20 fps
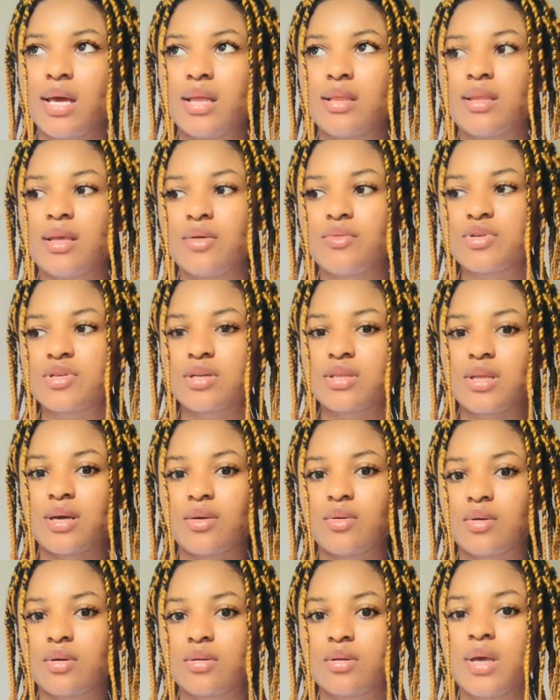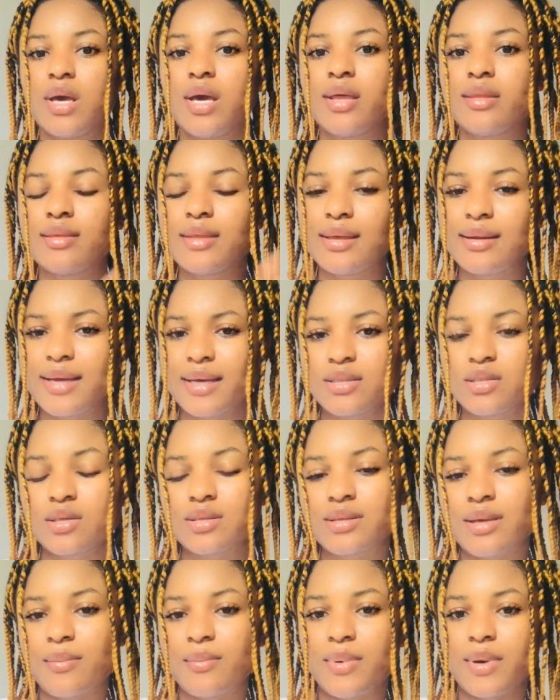Then which other one? Then I
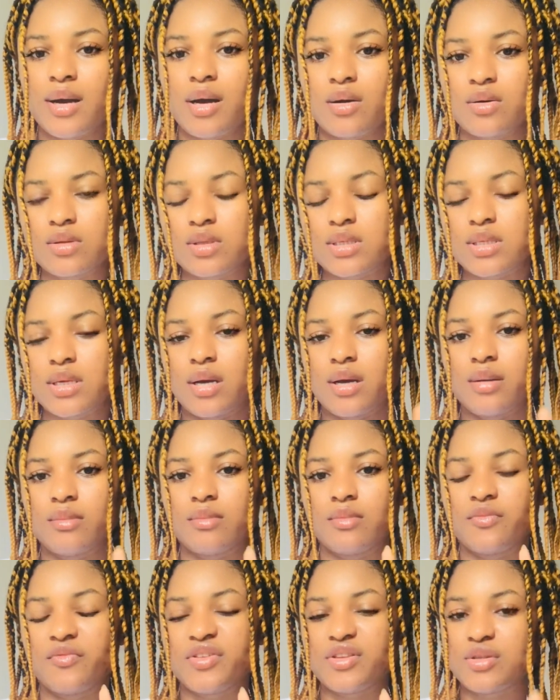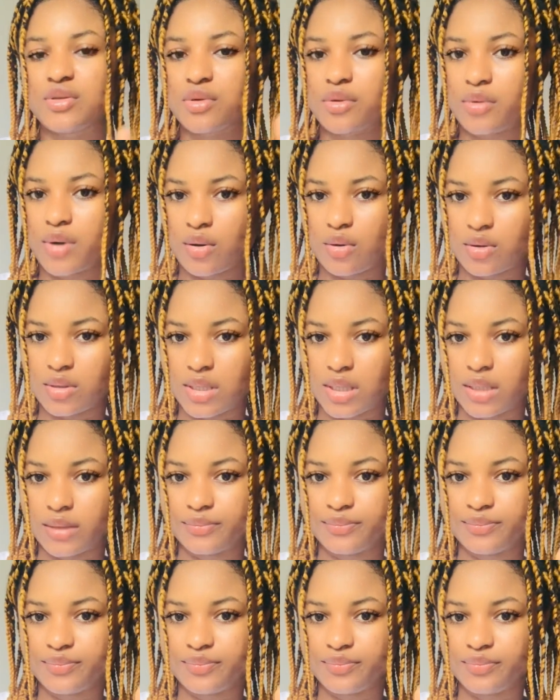talked about video recorder.
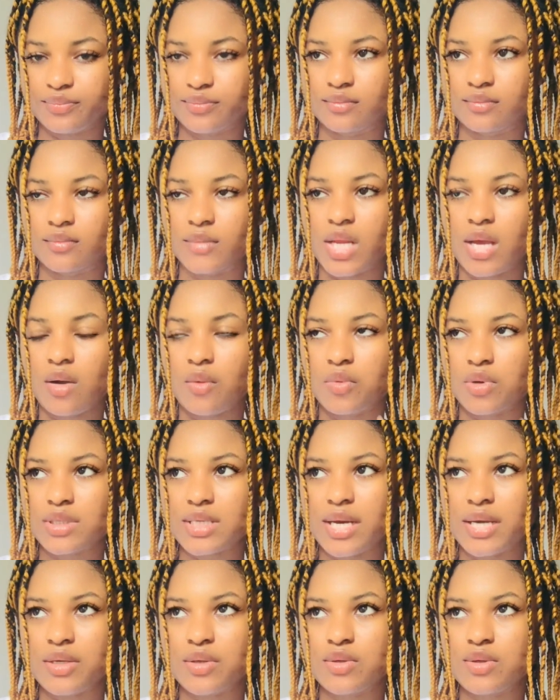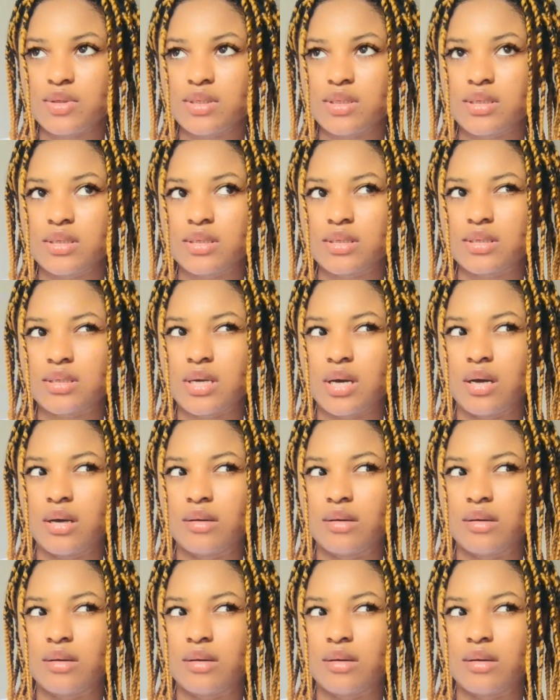What I use is